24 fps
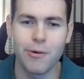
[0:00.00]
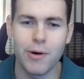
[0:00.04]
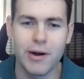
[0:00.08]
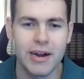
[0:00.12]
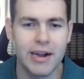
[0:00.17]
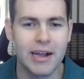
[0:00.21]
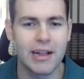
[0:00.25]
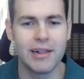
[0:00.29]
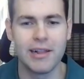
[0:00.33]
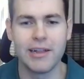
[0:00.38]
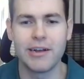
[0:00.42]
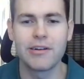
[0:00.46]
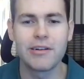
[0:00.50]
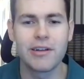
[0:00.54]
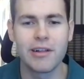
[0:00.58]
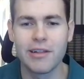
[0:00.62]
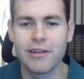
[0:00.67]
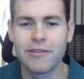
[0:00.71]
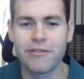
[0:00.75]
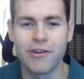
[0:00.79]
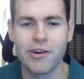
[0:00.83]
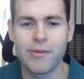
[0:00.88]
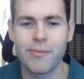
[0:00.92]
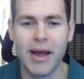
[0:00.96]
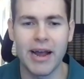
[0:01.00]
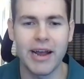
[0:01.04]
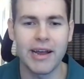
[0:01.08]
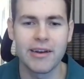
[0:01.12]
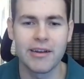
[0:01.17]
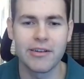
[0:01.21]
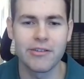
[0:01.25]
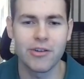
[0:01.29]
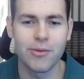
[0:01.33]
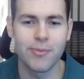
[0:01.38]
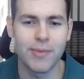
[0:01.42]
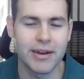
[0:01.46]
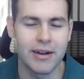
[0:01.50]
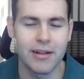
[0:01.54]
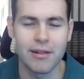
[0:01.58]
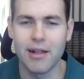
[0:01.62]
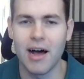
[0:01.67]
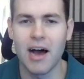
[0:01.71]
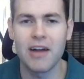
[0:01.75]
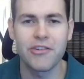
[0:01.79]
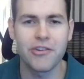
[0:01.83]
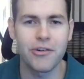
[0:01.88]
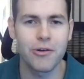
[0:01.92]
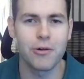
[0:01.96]
want a clear delivery mechanism and a
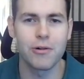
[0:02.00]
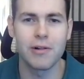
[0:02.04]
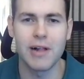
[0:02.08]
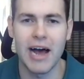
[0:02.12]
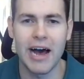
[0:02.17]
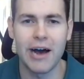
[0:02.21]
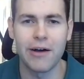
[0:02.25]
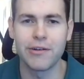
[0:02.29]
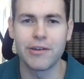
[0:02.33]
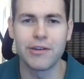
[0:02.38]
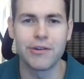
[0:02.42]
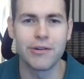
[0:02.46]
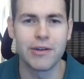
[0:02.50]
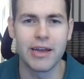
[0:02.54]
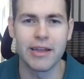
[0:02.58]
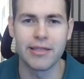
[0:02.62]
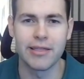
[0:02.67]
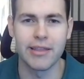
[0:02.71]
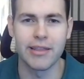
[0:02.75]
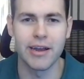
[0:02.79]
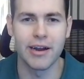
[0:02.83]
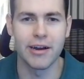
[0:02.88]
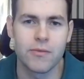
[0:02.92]
logical how you get there.